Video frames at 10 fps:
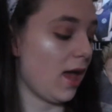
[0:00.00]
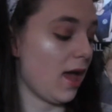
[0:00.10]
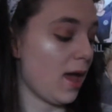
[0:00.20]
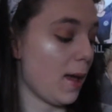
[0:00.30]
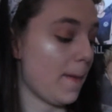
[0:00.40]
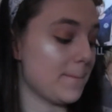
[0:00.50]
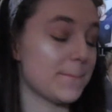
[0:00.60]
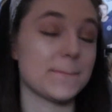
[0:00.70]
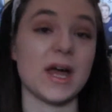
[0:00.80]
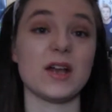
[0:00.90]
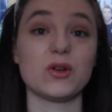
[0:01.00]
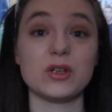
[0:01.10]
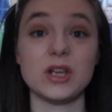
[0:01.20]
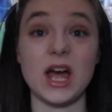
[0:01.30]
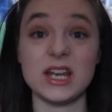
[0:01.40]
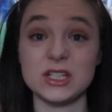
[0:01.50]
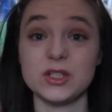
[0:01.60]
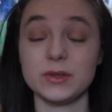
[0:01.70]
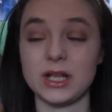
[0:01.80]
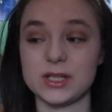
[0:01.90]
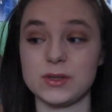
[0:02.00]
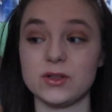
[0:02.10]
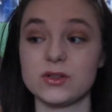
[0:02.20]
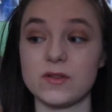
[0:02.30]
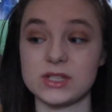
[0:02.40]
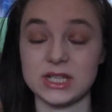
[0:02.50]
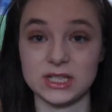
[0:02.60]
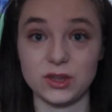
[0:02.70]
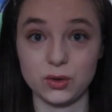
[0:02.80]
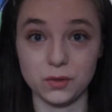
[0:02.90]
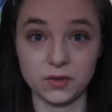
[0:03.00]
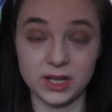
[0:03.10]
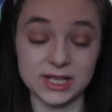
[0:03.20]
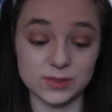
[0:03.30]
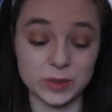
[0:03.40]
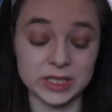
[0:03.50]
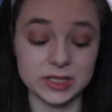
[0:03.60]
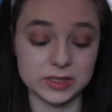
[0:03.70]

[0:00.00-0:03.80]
I didn't do it last week because obviously I did the cover last week,